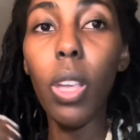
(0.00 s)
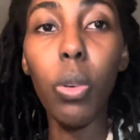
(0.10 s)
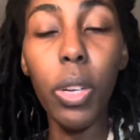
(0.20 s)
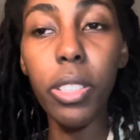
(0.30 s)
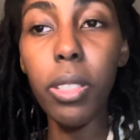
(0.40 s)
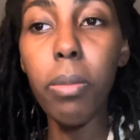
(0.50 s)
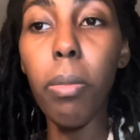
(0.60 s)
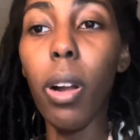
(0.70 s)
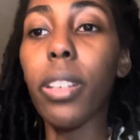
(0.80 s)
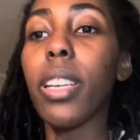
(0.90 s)
question
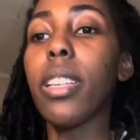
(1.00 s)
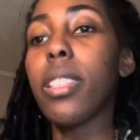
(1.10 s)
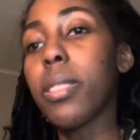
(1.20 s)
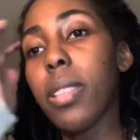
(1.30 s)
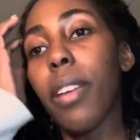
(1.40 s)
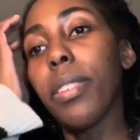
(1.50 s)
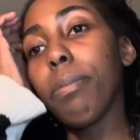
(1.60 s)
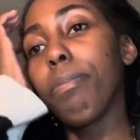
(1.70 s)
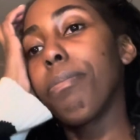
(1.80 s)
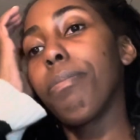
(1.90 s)
mark, and then seven.
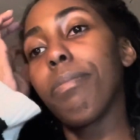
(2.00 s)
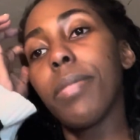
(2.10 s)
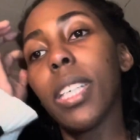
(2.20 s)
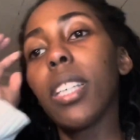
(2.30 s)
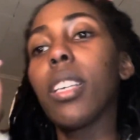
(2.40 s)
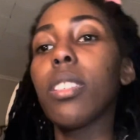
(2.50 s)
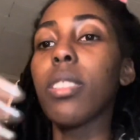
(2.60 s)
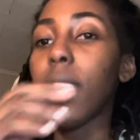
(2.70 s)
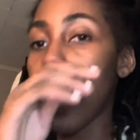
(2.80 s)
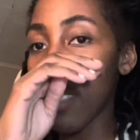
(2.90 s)
So
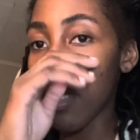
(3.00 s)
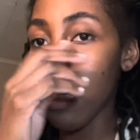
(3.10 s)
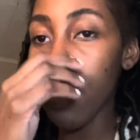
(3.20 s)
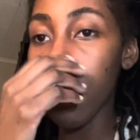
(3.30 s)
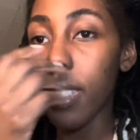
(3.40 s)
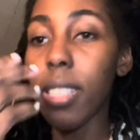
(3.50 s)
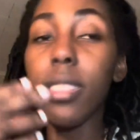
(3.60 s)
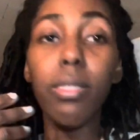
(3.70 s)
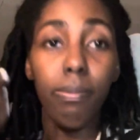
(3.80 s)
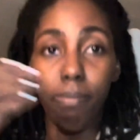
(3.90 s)
the answer
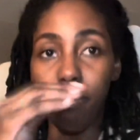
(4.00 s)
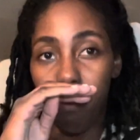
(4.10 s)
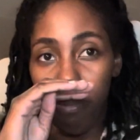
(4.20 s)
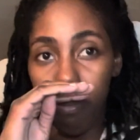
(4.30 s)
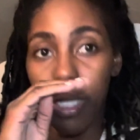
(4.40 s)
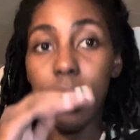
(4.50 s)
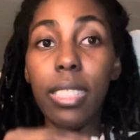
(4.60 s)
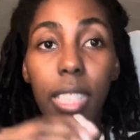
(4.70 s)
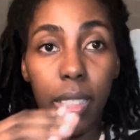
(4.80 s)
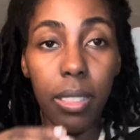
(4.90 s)
is
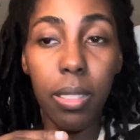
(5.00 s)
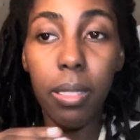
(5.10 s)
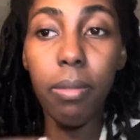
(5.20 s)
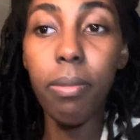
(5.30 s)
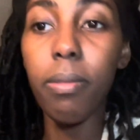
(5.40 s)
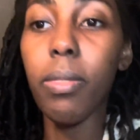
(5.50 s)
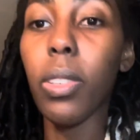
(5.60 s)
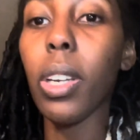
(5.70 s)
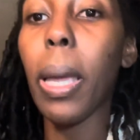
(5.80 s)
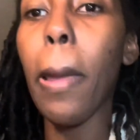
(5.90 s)
six.
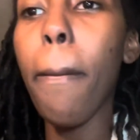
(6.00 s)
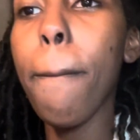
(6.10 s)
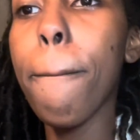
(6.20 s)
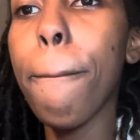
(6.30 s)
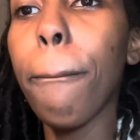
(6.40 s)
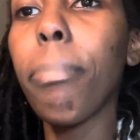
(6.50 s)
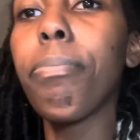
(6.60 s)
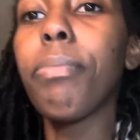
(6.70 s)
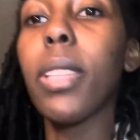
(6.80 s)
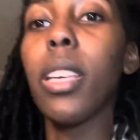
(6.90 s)
Okay.
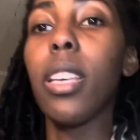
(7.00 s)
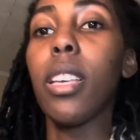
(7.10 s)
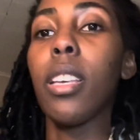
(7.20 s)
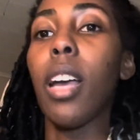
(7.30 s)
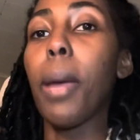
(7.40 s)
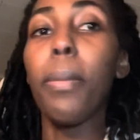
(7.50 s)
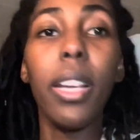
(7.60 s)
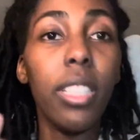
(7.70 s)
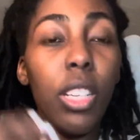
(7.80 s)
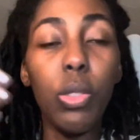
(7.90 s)
I
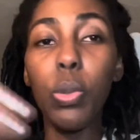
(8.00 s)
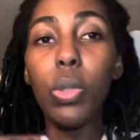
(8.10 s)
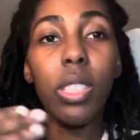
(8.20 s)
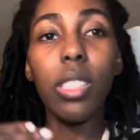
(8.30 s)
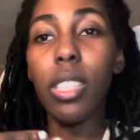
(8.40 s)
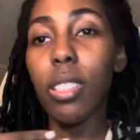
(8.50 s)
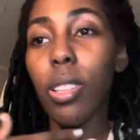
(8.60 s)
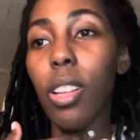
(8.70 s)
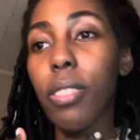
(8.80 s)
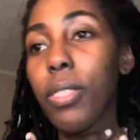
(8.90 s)
might not do this as a
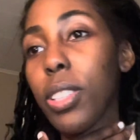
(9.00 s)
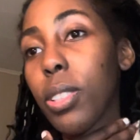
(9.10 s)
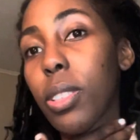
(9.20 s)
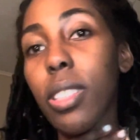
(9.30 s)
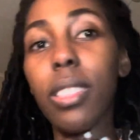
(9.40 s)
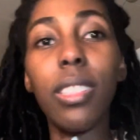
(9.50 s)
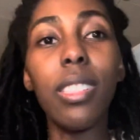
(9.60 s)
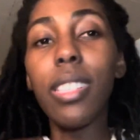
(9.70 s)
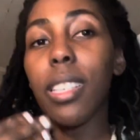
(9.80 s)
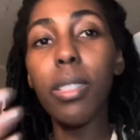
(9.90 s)
long video because
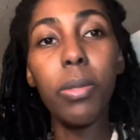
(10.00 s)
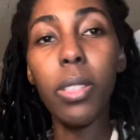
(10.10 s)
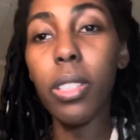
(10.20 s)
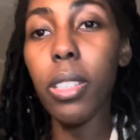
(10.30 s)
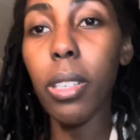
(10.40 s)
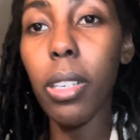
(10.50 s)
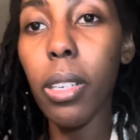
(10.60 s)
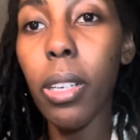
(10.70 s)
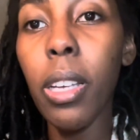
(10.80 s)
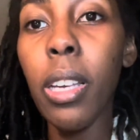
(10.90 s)
these hiccups are gonna
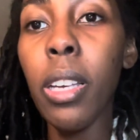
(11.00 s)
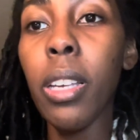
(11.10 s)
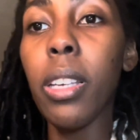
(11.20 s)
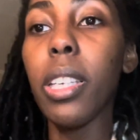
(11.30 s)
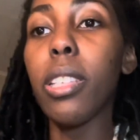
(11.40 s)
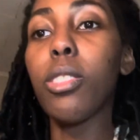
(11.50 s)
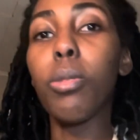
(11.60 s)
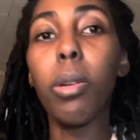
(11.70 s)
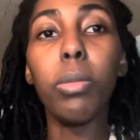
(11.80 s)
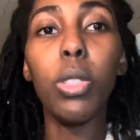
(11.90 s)

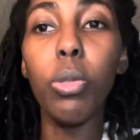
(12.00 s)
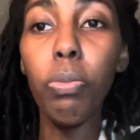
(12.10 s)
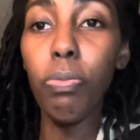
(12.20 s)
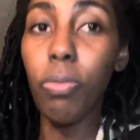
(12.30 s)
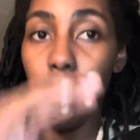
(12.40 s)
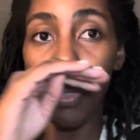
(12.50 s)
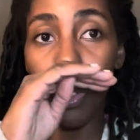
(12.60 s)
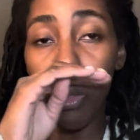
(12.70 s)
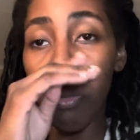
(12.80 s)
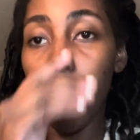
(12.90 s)
interrupt me too
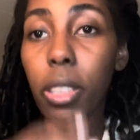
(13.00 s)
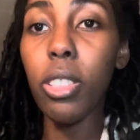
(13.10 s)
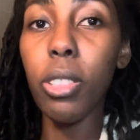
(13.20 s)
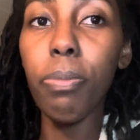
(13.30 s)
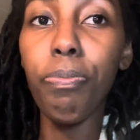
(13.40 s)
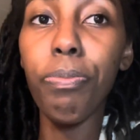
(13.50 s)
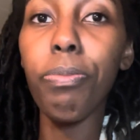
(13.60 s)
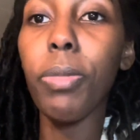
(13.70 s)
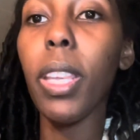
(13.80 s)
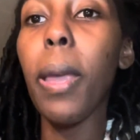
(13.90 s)
too much.
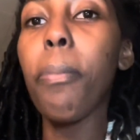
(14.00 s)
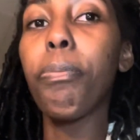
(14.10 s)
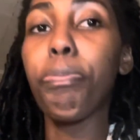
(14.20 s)
Okay.